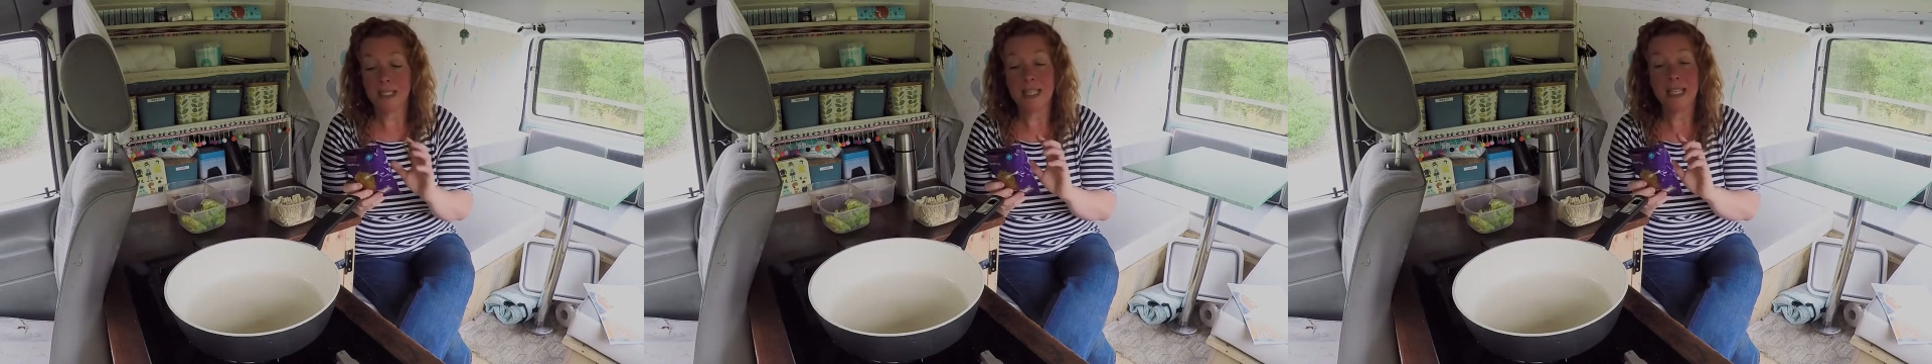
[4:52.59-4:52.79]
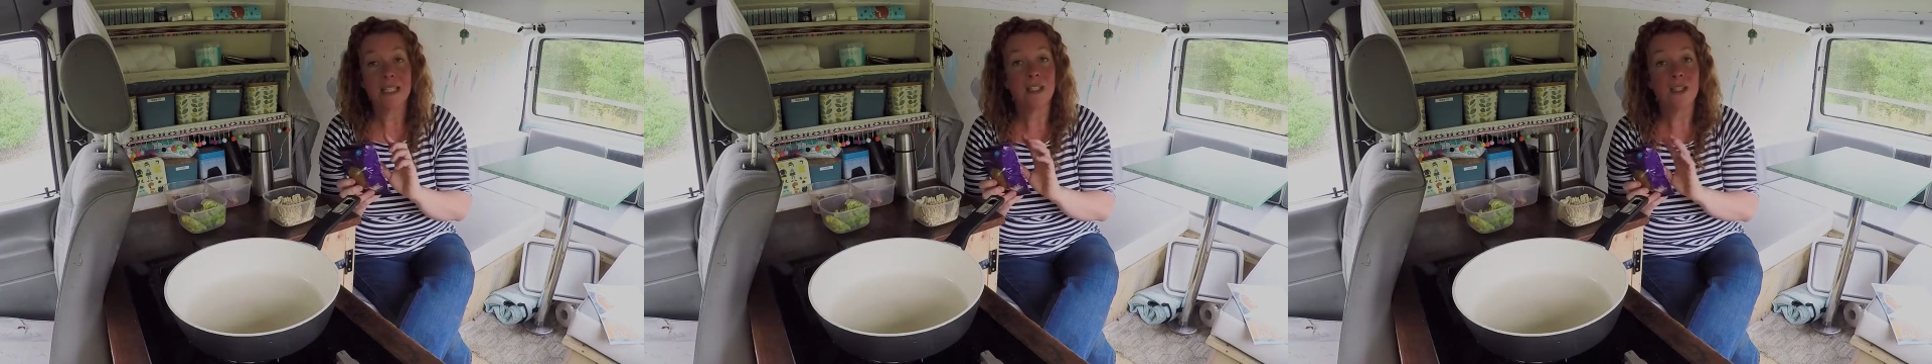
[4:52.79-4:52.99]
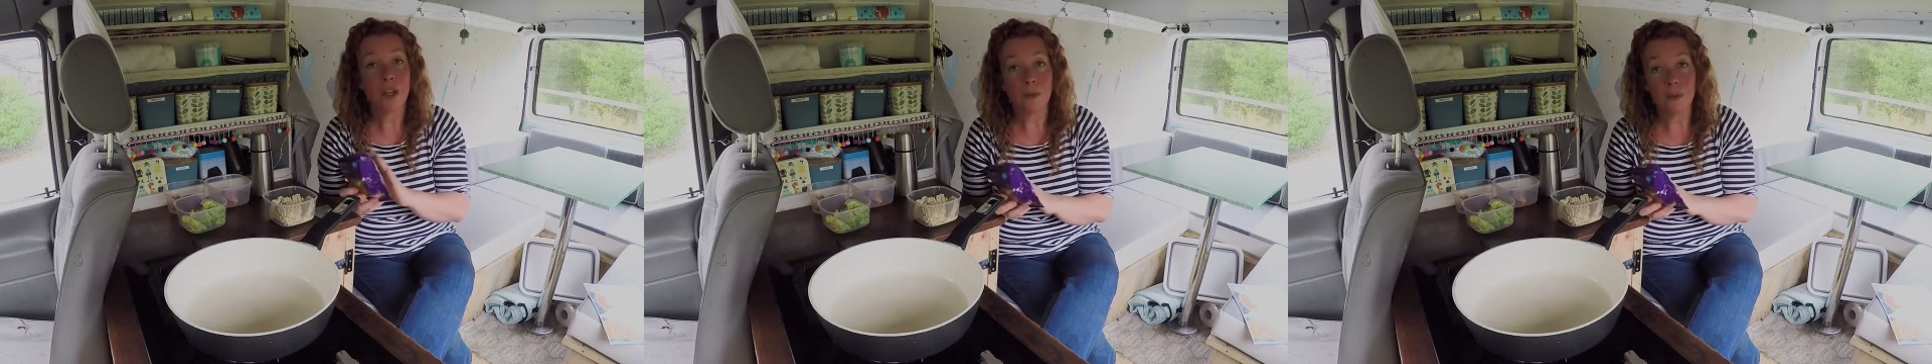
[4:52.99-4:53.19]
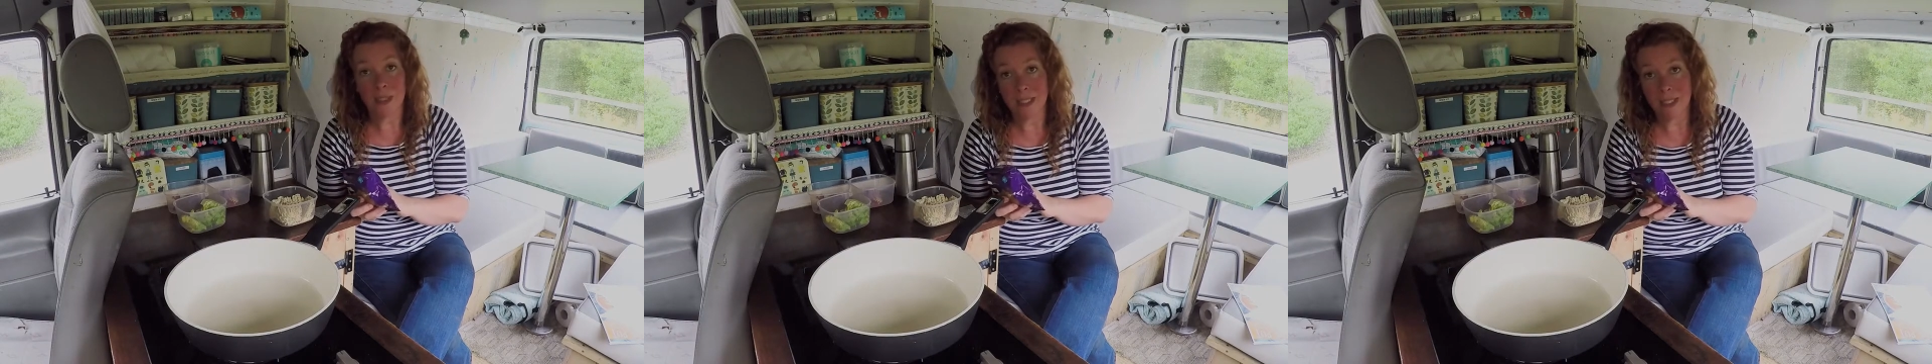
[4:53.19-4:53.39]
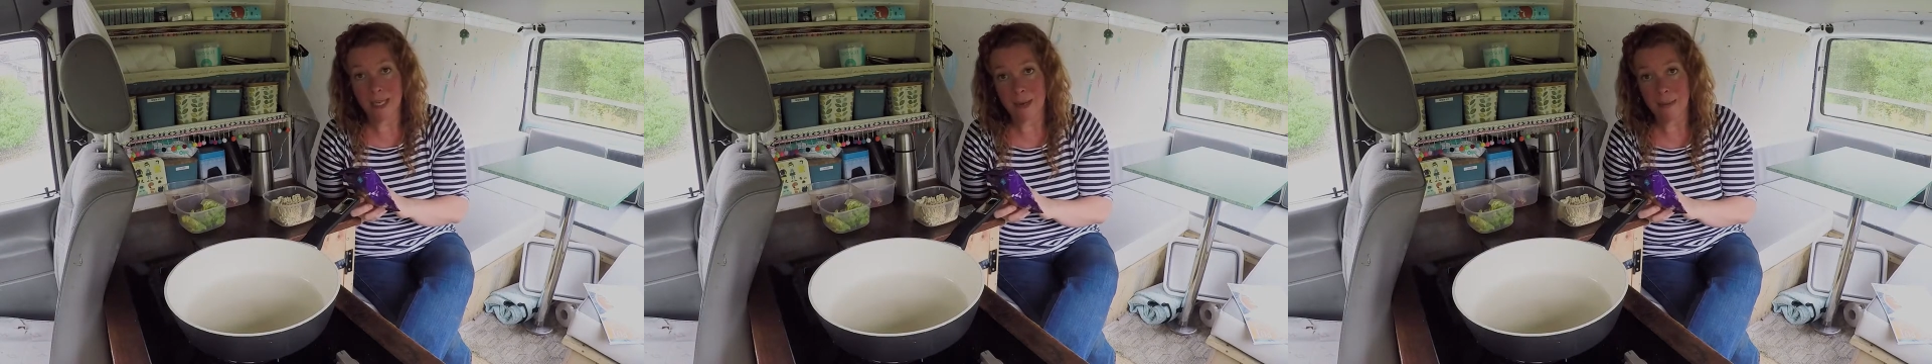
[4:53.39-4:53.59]
These don't
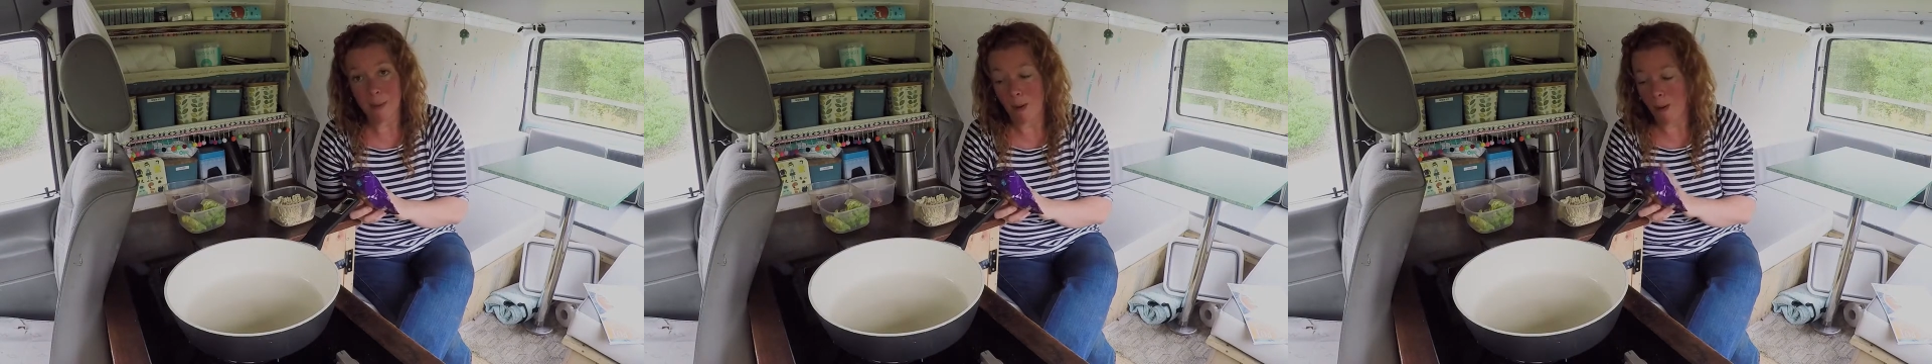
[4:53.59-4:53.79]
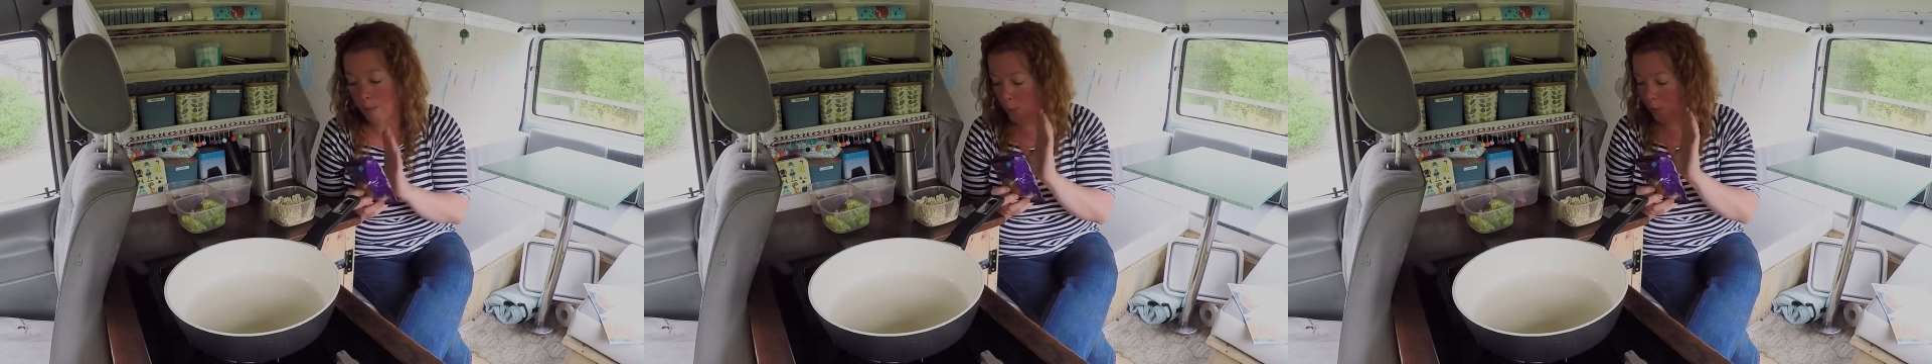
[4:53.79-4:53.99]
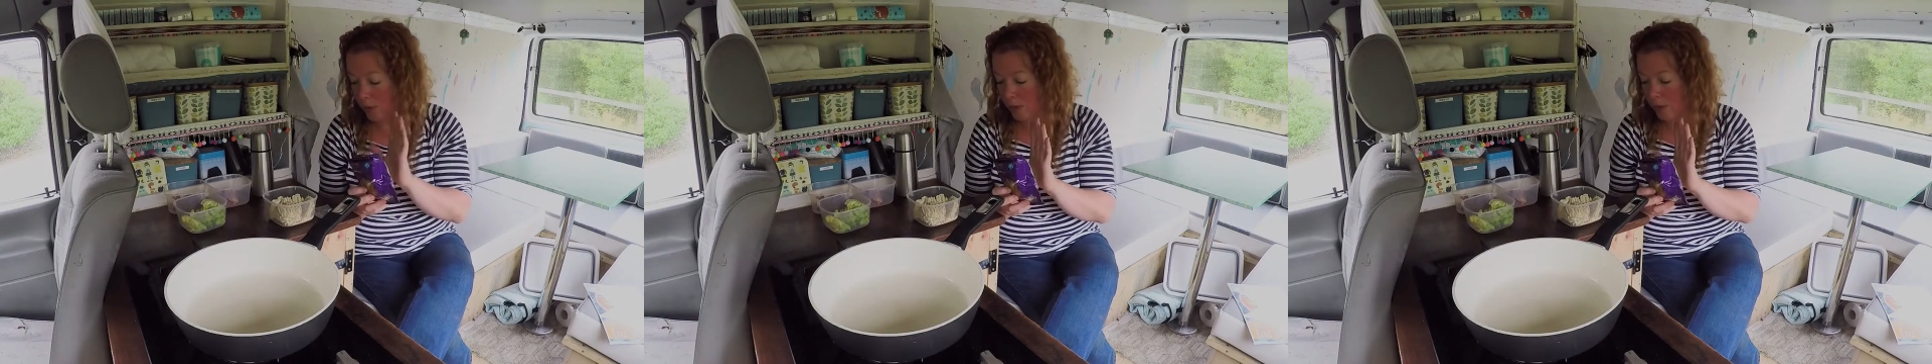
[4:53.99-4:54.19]
contain palm oil.